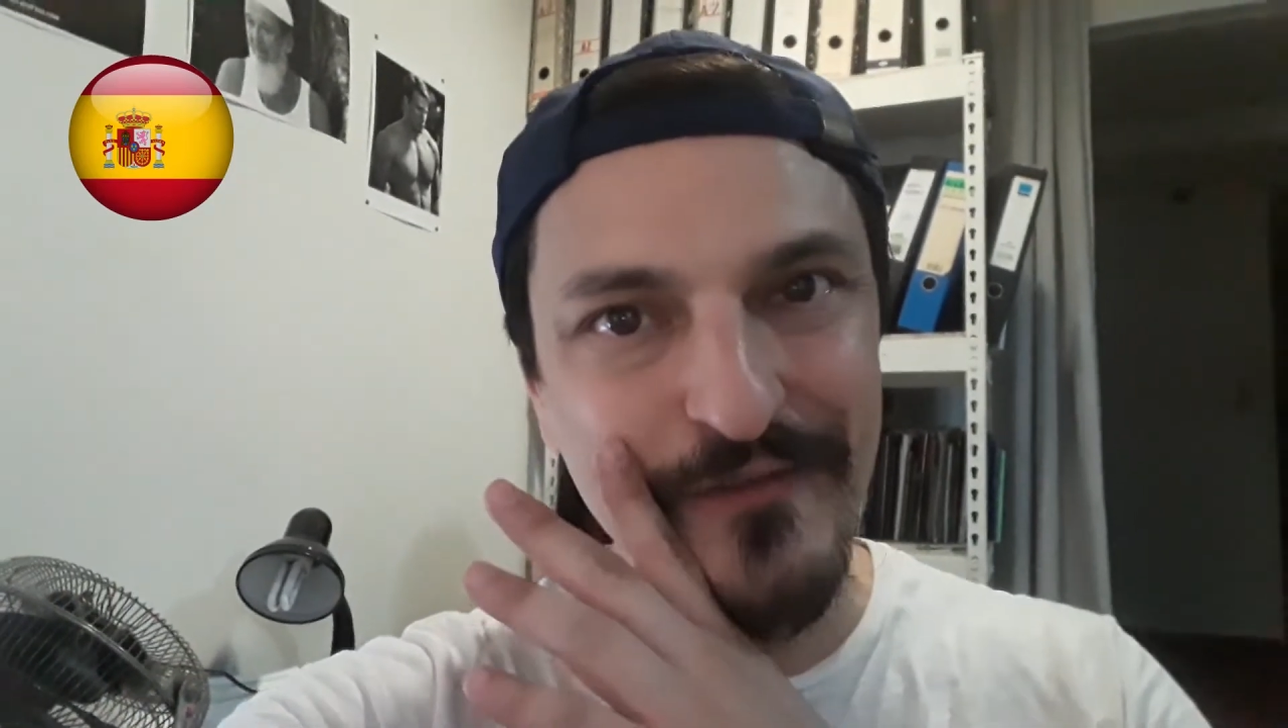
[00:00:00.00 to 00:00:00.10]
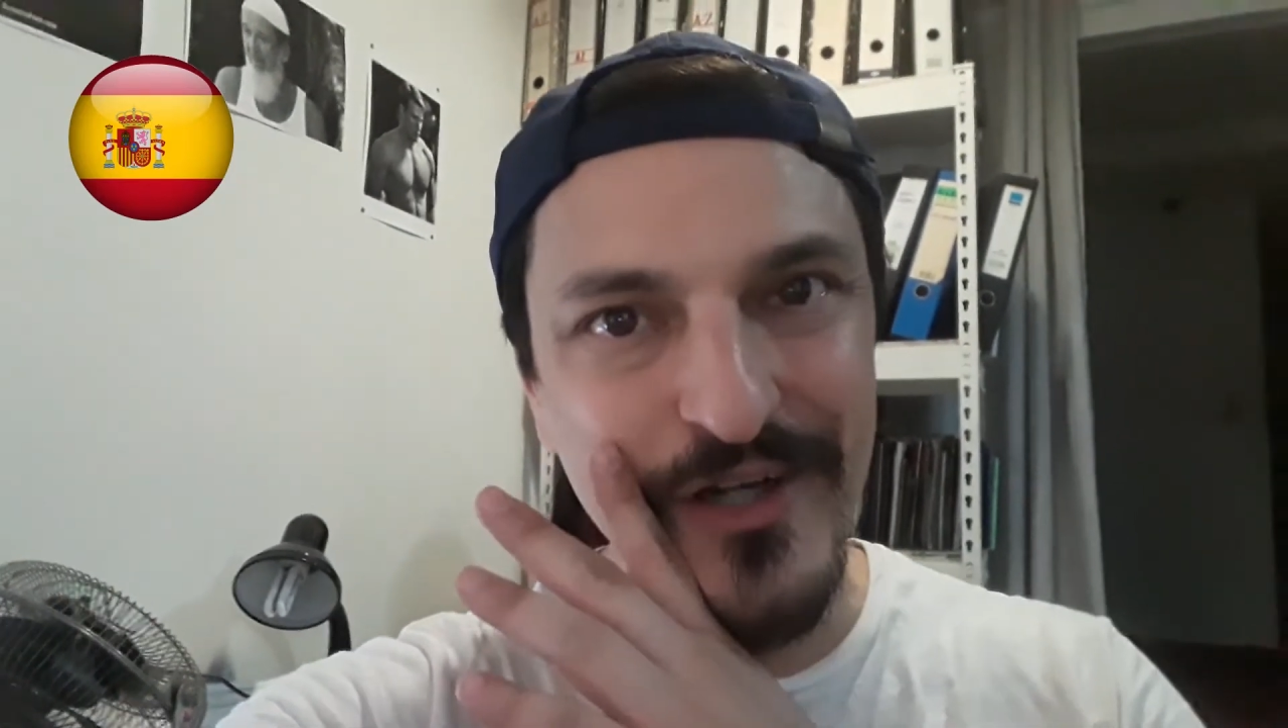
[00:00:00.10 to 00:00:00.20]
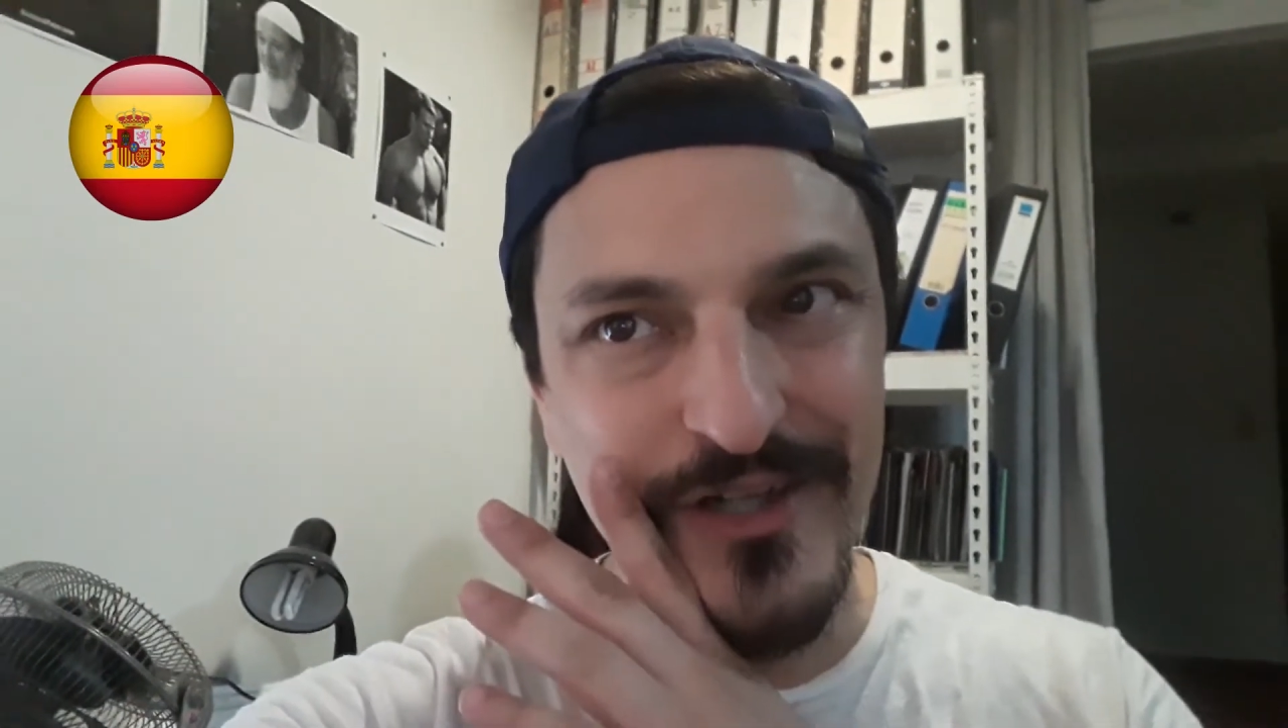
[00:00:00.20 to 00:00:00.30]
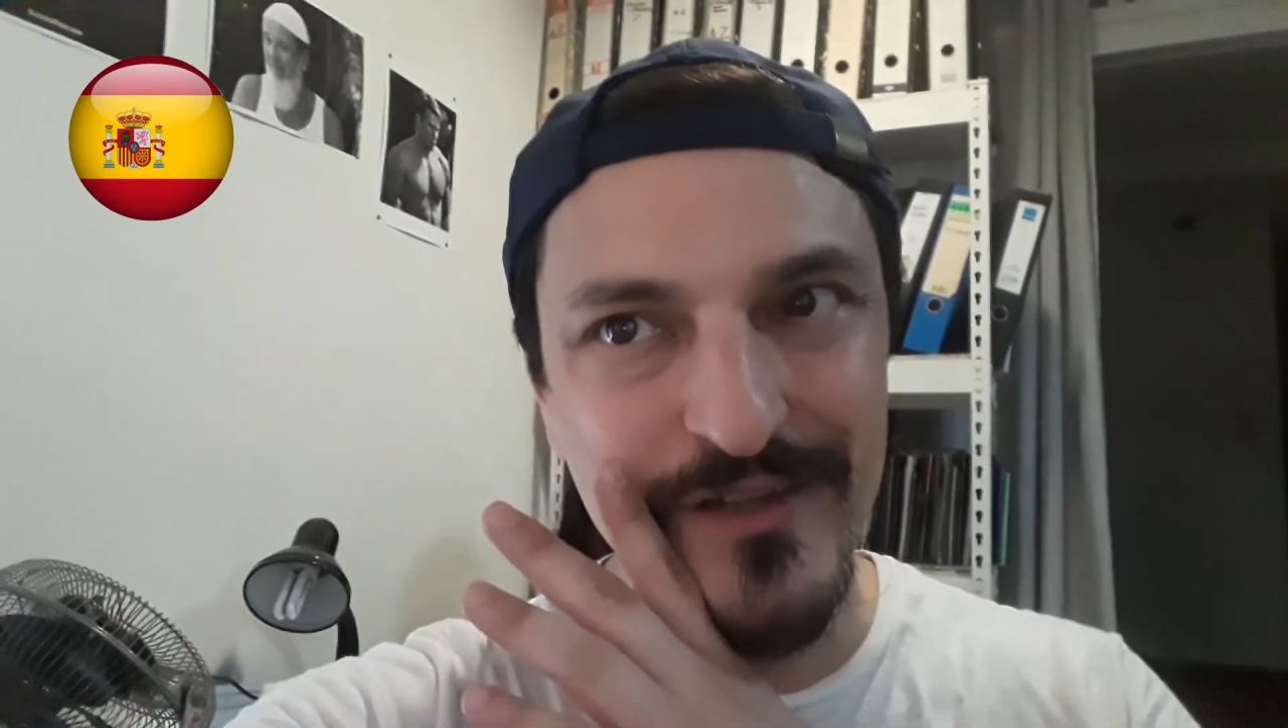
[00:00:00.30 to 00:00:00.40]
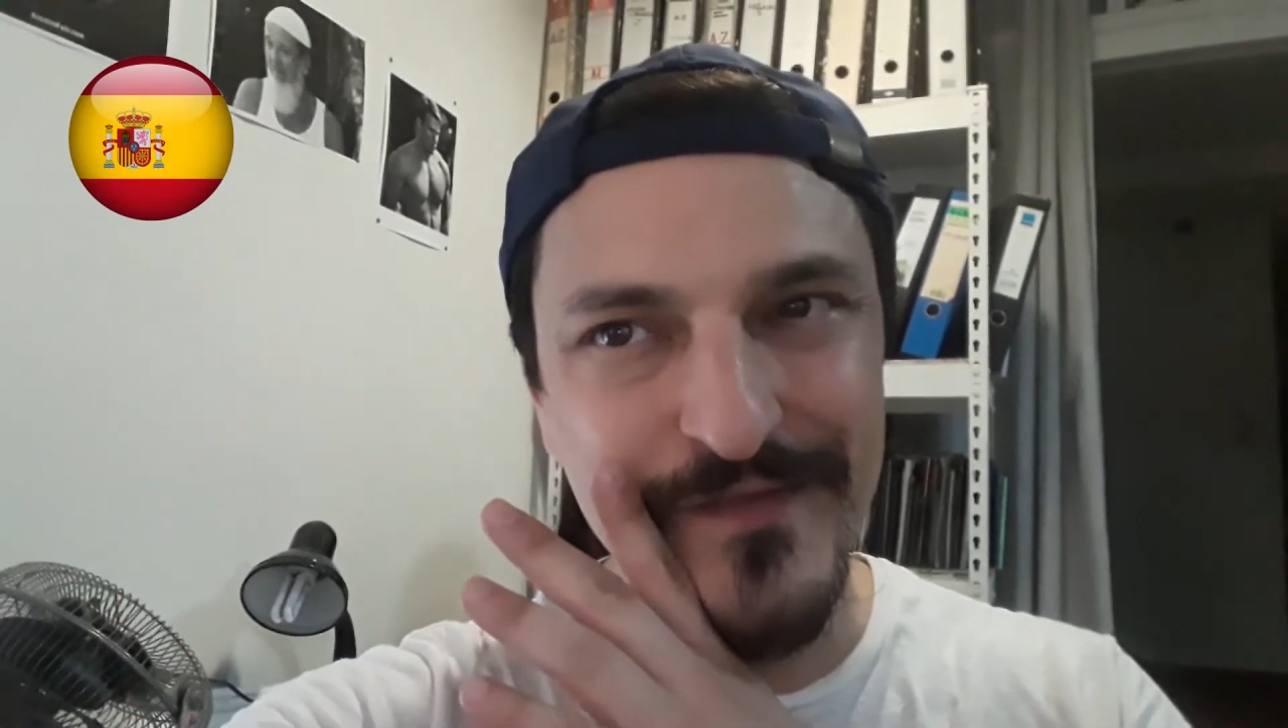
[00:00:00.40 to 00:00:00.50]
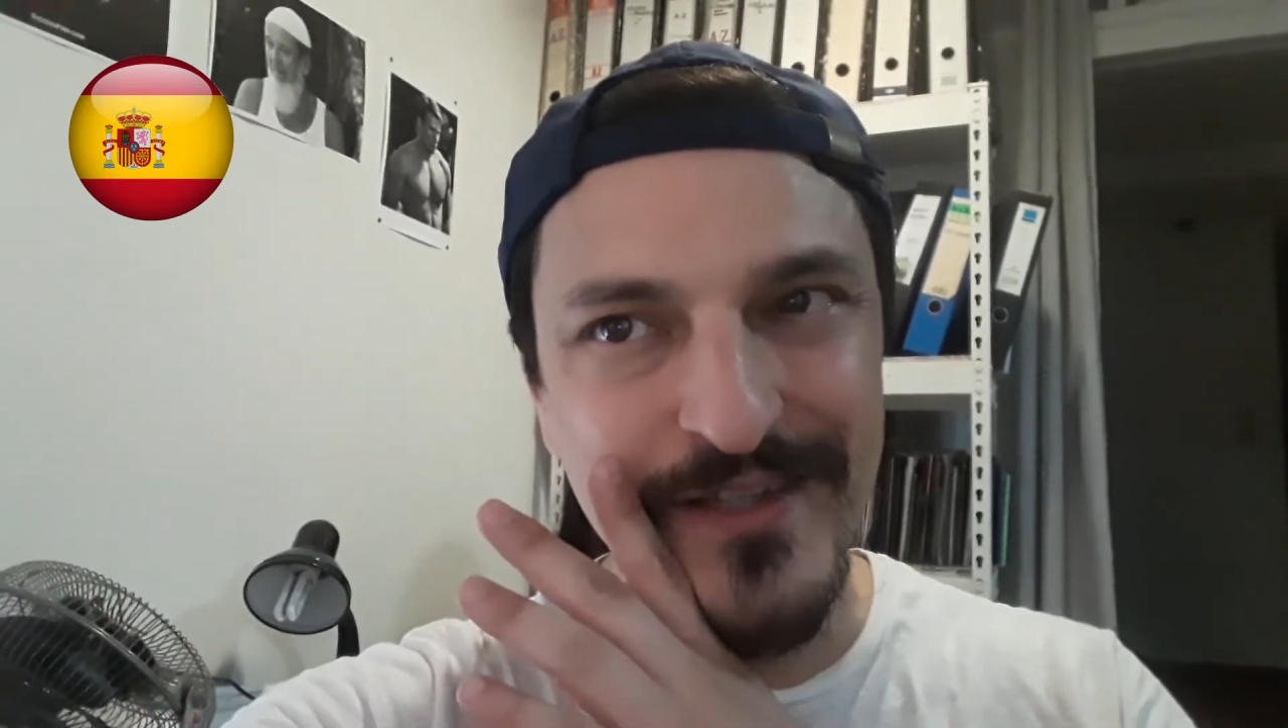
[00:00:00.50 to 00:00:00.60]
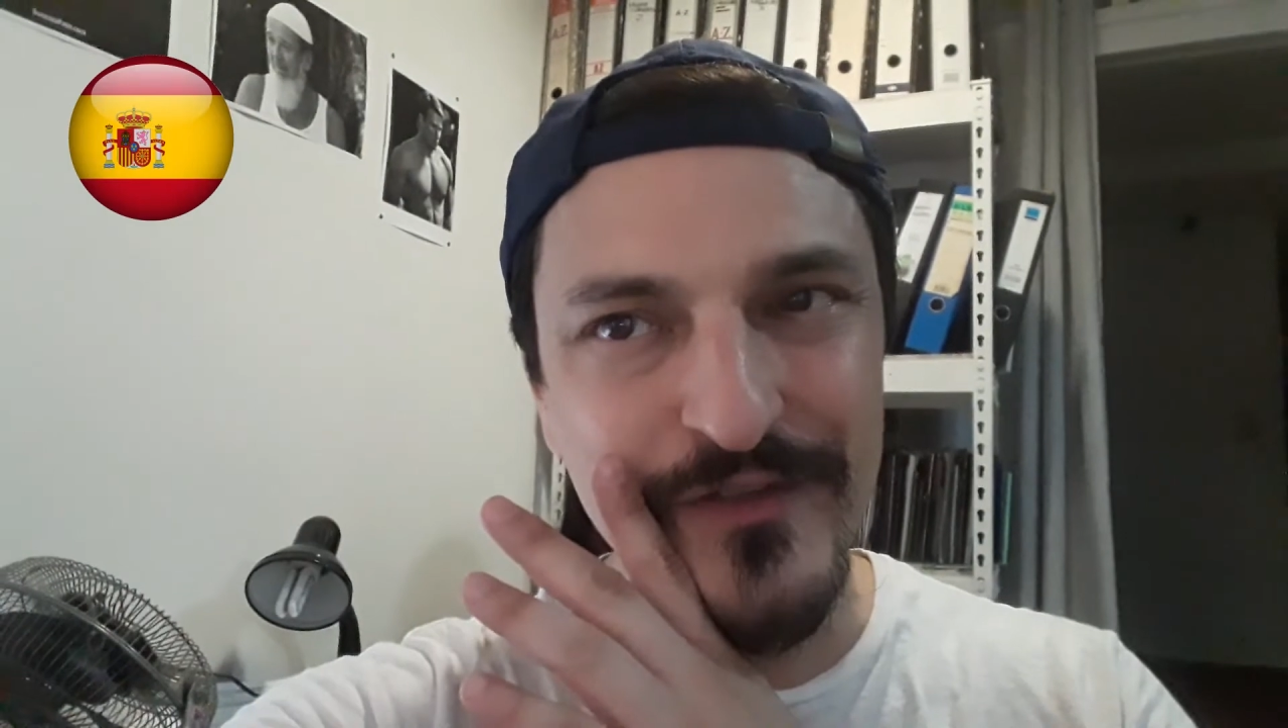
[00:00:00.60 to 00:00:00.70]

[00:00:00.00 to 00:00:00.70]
a girlfriend,